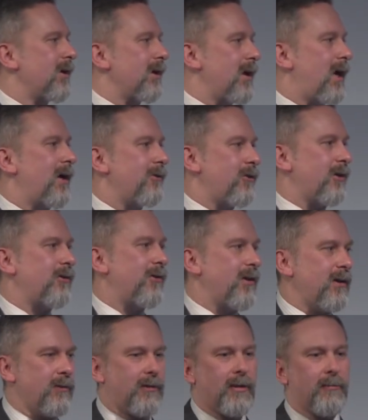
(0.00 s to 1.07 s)
not just
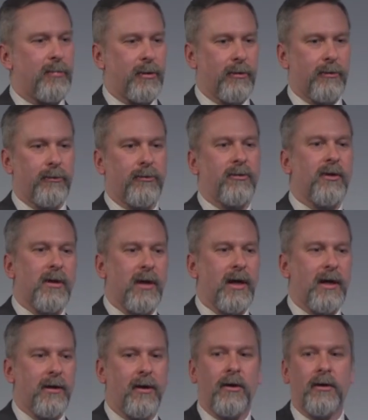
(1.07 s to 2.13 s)
that you can produce
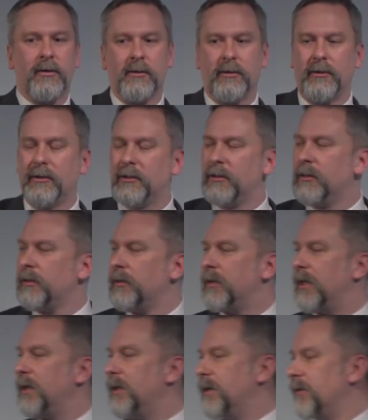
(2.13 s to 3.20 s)
an article
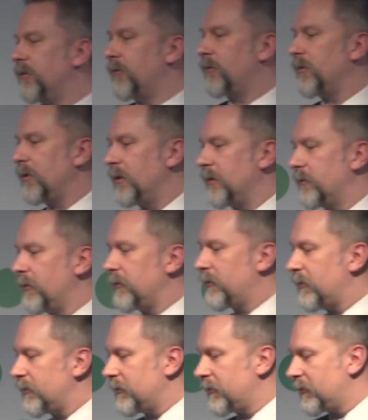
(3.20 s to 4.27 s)
that is in
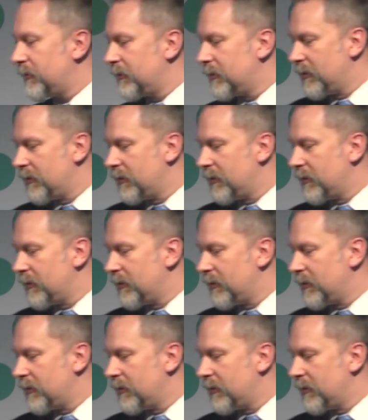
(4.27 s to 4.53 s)
existence.